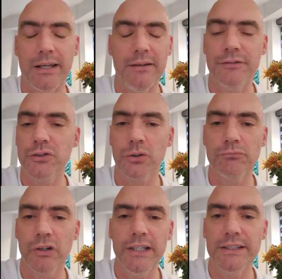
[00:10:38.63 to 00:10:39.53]
even some
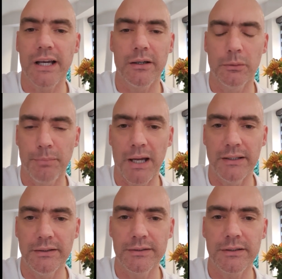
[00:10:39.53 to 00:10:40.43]
retail paints,